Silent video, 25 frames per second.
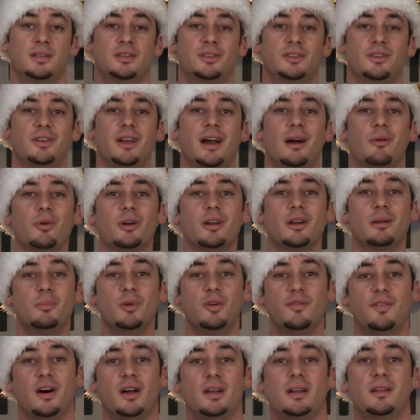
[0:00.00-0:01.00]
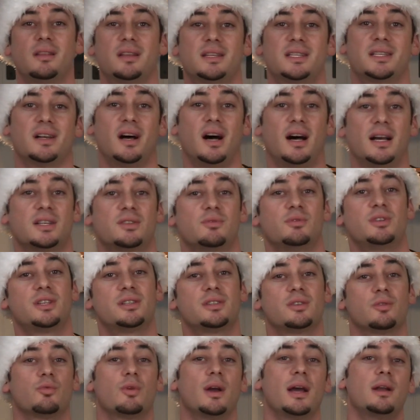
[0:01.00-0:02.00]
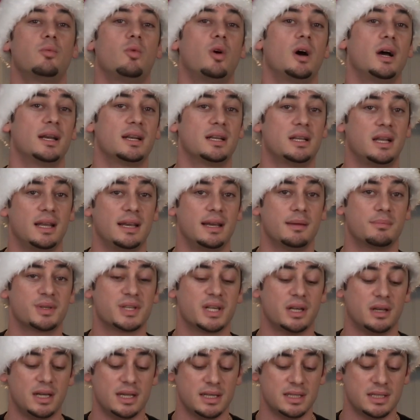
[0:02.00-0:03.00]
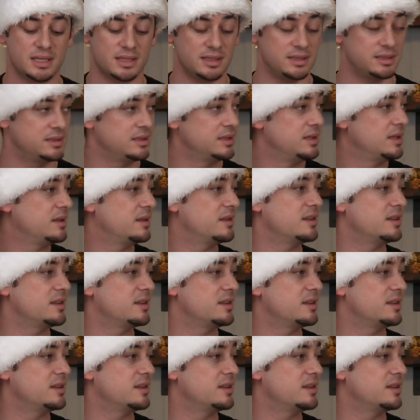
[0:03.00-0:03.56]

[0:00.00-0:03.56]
So now we're gonna move on to the sauce, which is a red wine clam sauce.